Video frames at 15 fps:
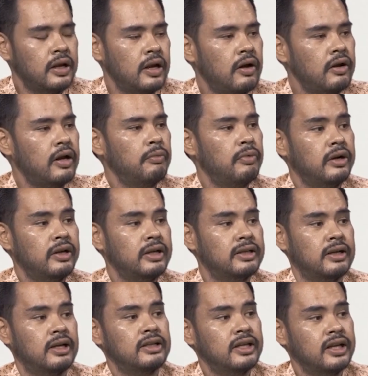Now that we're
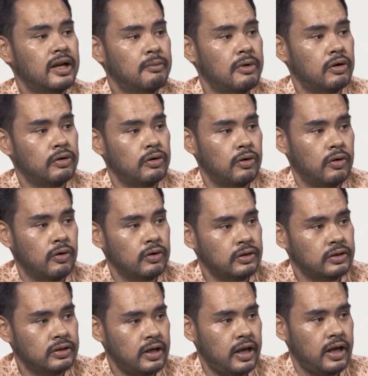discussing about
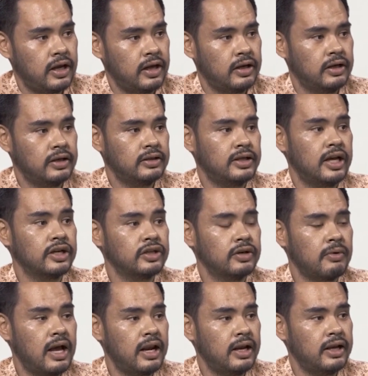laws and
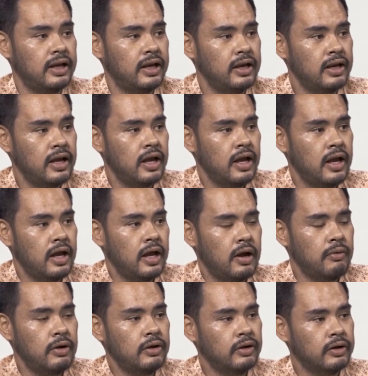sexuality,
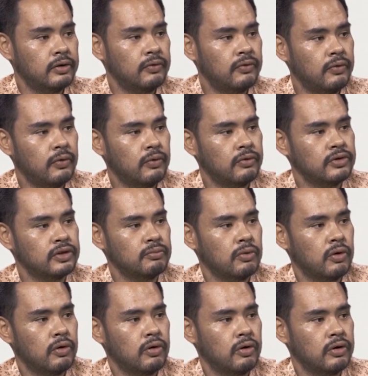I wanted to focus
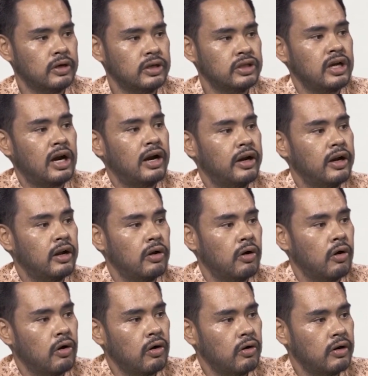more on the Sharia
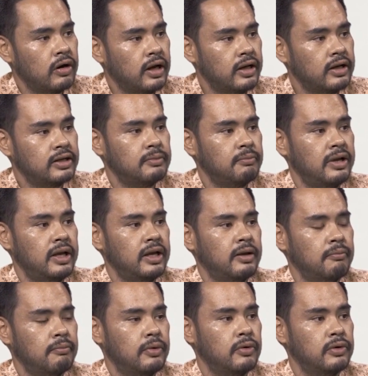law that is being
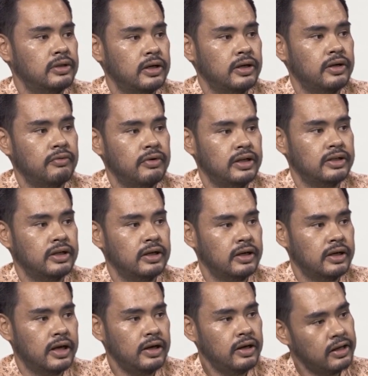imposed in the
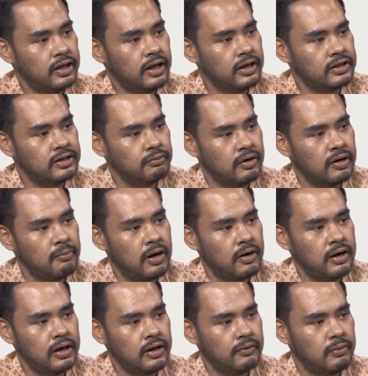region. Can you tell us more
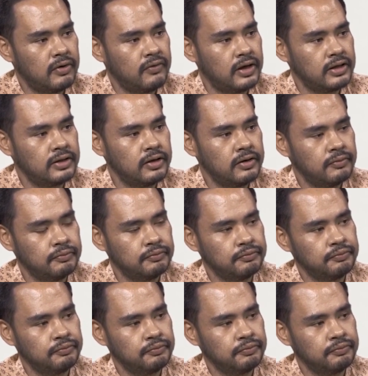about it, Professor?